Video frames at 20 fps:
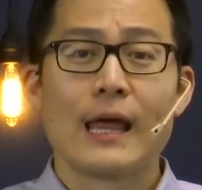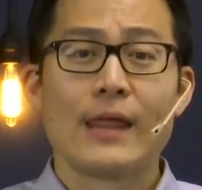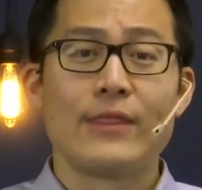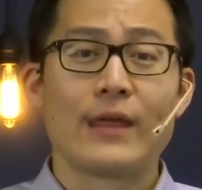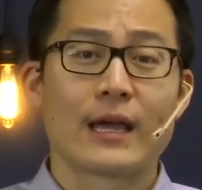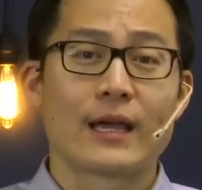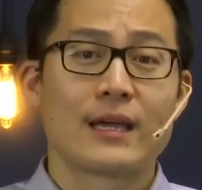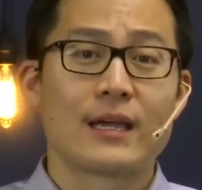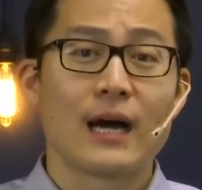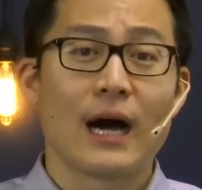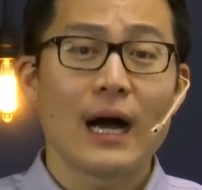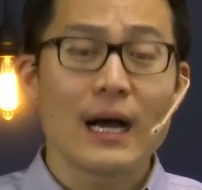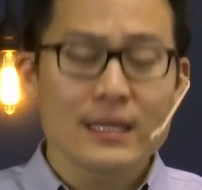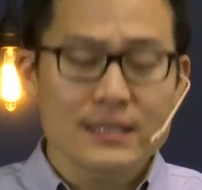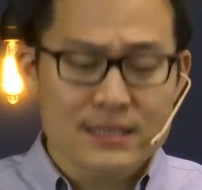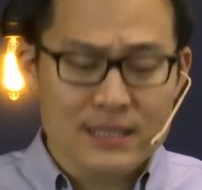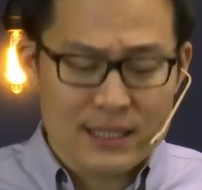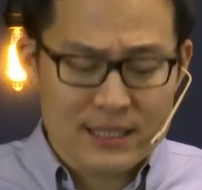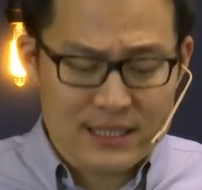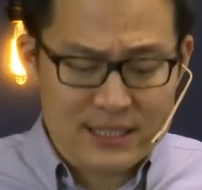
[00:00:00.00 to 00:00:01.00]
that
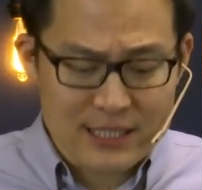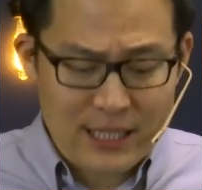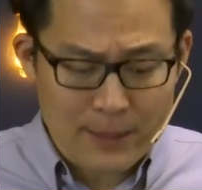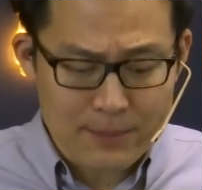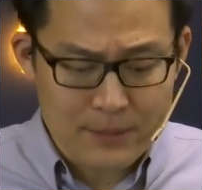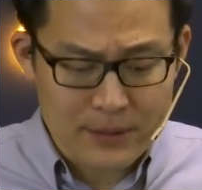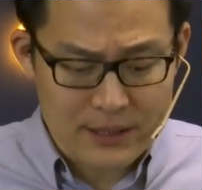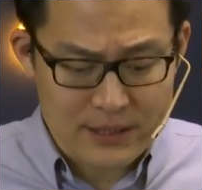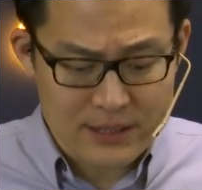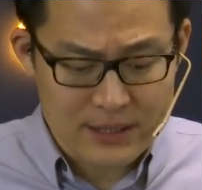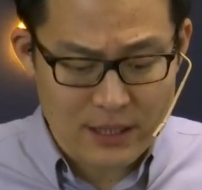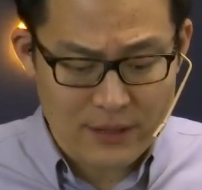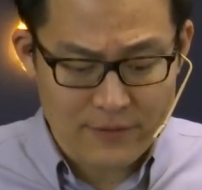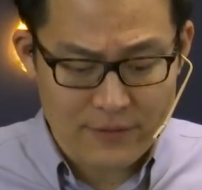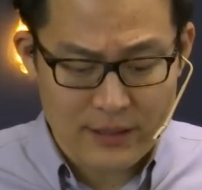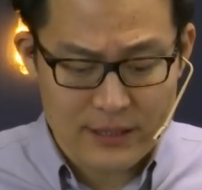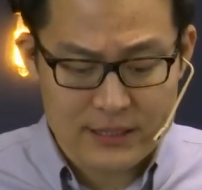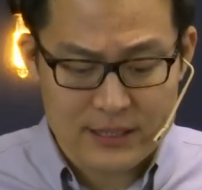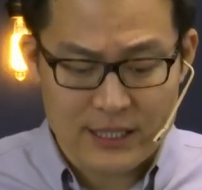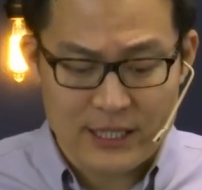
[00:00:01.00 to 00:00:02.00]
God's acceptance of
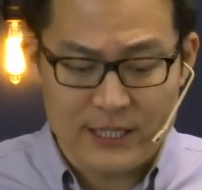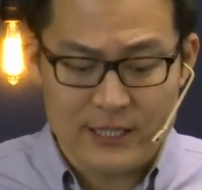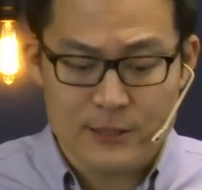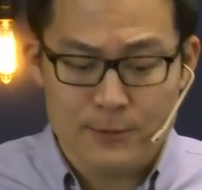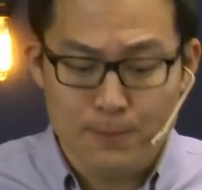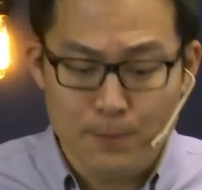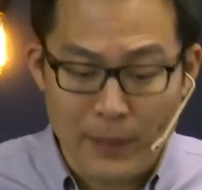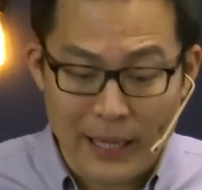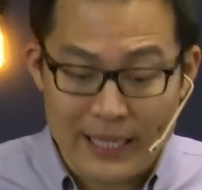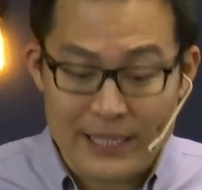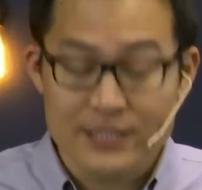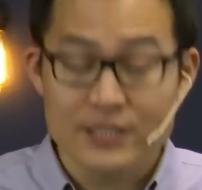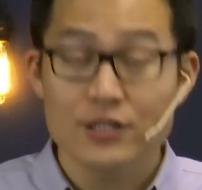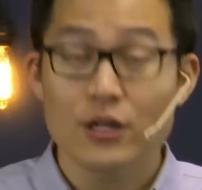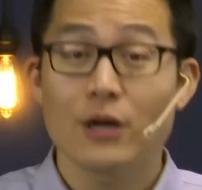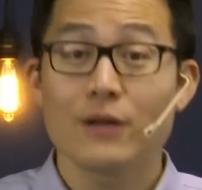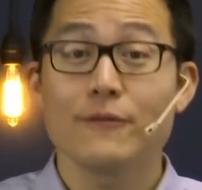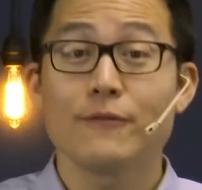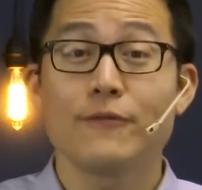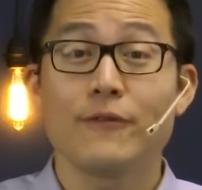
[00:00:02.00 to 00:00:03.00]
us is based
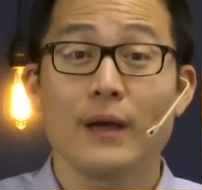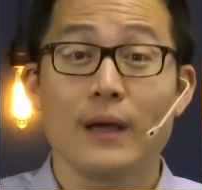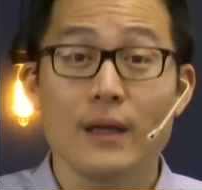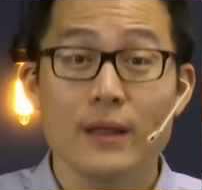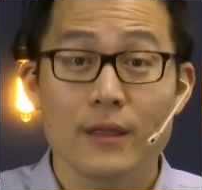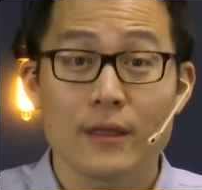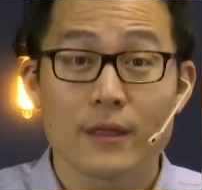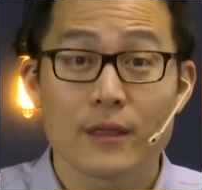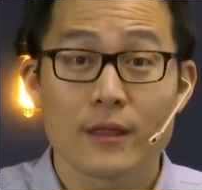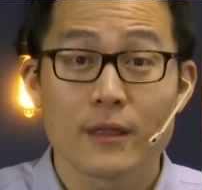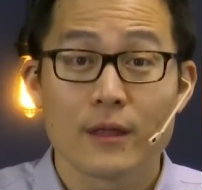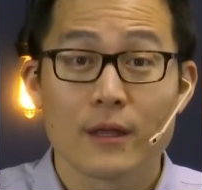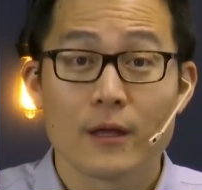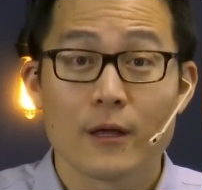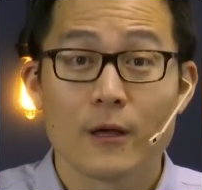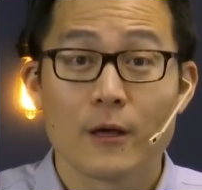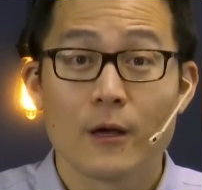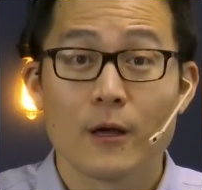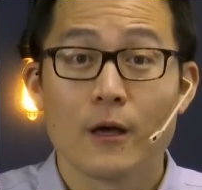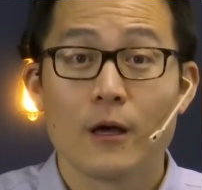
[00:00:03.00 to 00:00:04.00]
on faith,
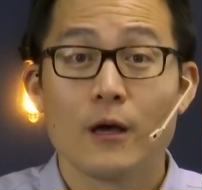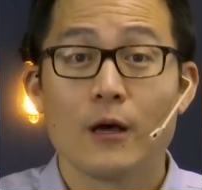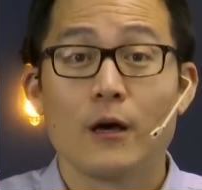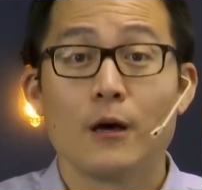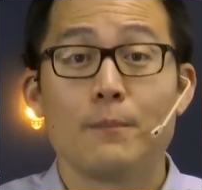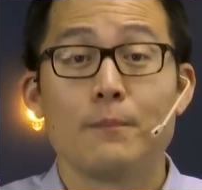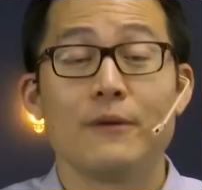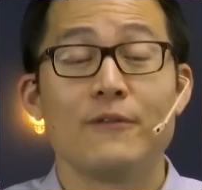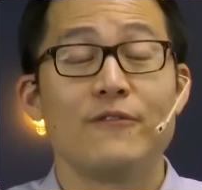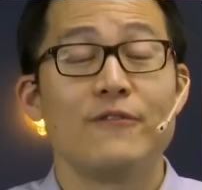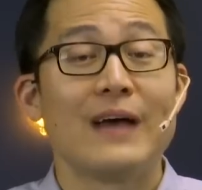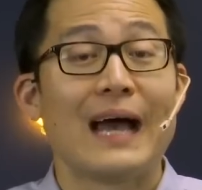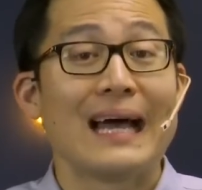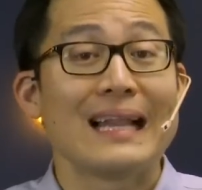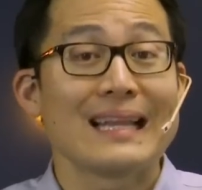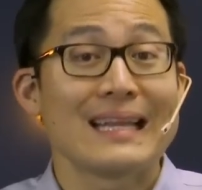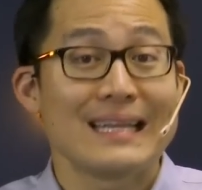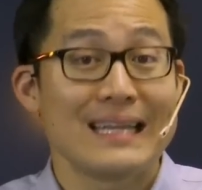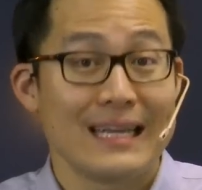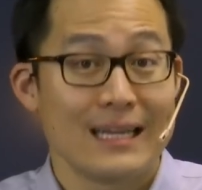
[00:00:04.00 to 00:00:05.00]
but
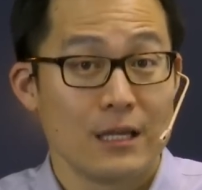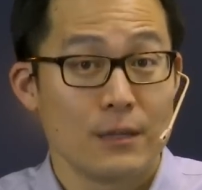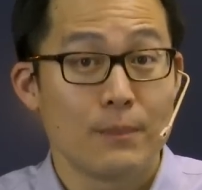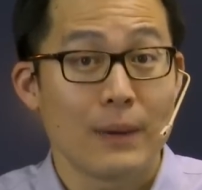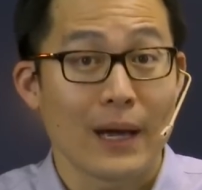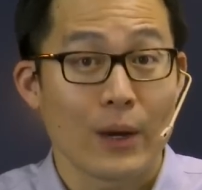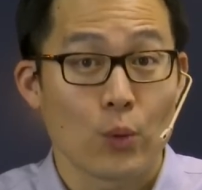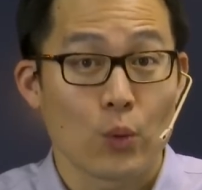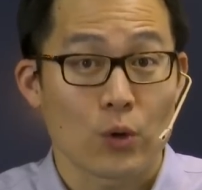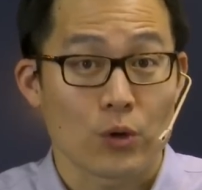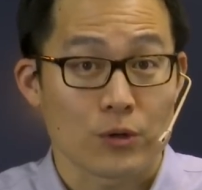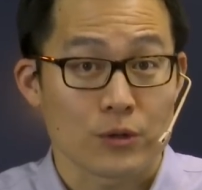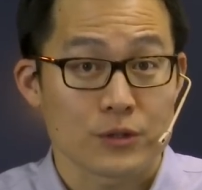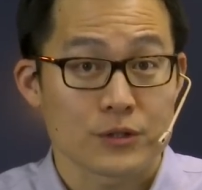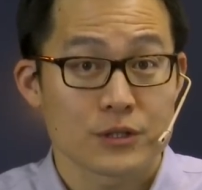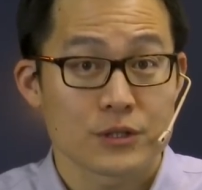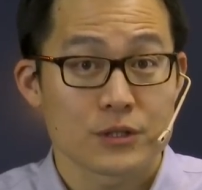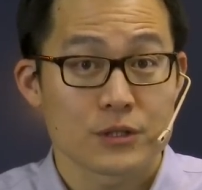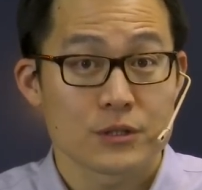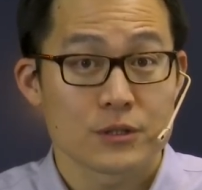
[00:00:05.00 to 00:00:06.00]
validated by
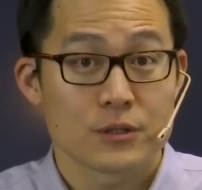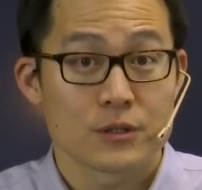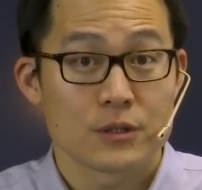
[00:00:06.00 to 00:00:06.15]
works.